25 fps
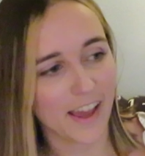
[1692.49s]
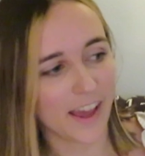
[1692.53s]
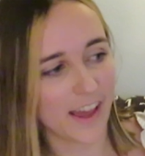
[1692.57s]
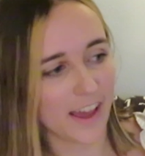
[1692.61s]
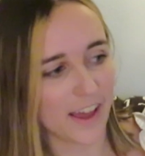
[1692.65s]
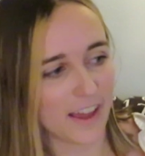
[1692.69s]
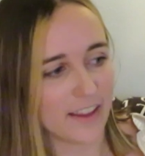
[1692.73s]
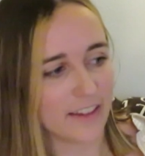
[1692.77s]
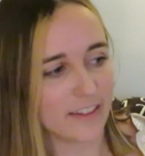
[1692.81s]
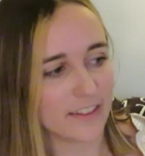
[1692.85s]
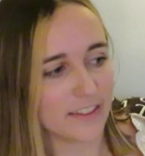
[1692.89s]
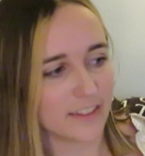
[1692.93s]

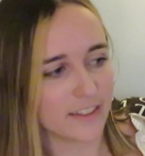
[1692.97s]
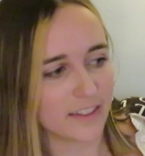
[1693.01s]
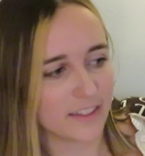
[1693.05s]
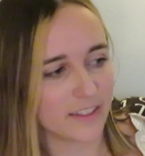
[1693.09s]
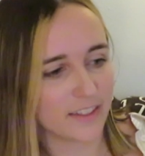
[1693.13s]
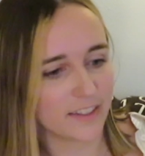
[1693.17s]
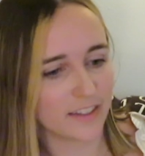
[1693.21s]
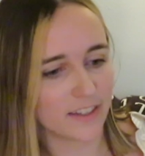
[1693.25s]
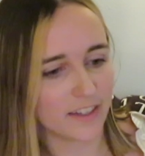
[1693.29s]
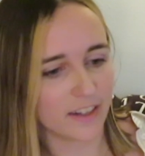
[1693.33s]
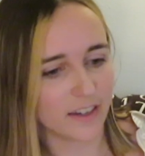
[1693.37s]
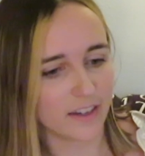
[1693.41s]

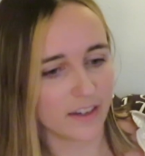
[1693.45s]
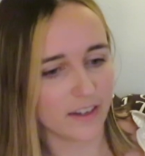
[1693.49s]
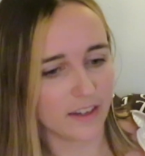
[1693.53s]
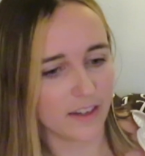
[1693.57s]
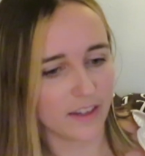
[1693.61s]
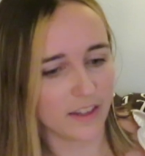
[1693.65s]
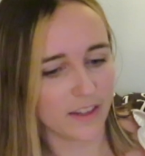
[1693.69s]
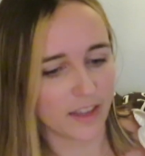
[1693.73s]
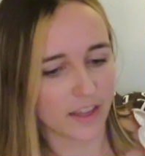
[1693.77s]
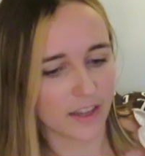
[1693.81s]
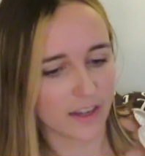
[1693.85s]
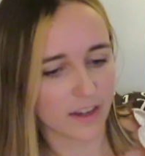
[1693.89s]
And
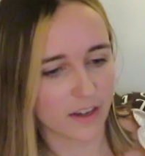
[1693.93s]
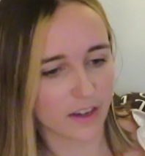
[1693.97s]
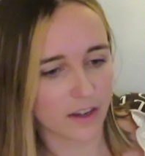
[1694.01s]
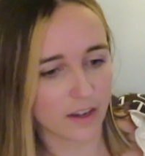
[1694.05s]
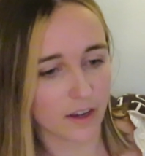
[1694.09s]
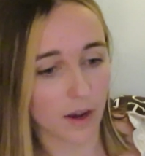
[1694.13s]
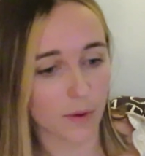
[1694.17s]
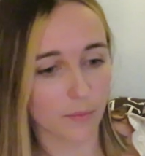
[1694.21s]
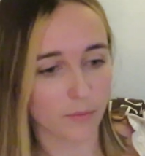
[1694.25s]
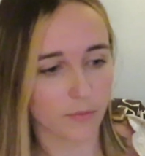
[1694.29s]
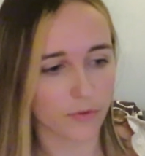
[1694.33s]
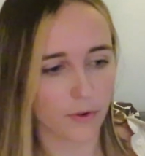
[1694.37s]
they
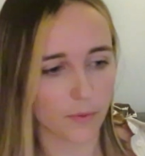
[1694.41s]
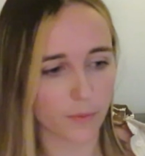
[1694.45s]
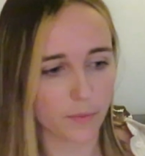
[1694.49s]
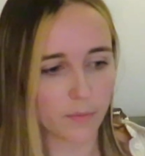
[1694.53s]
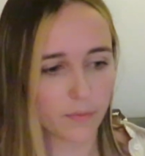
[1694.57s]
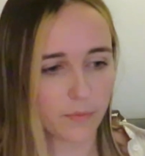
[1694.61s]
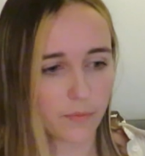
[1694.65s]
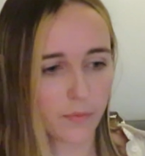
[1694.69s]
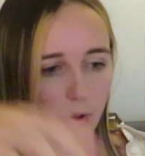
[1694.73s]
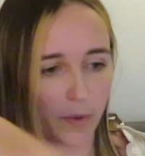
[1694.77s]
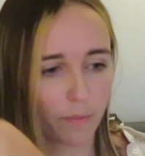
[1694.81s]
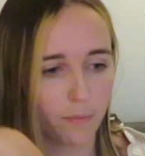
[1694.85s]
come
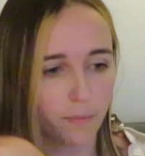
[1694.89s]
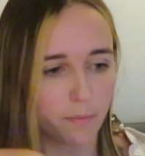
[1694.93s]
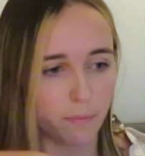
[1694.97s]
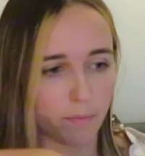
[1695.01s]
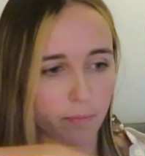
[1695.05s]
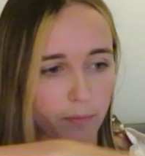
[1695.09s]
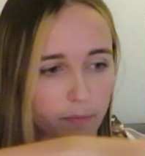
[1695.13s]
from a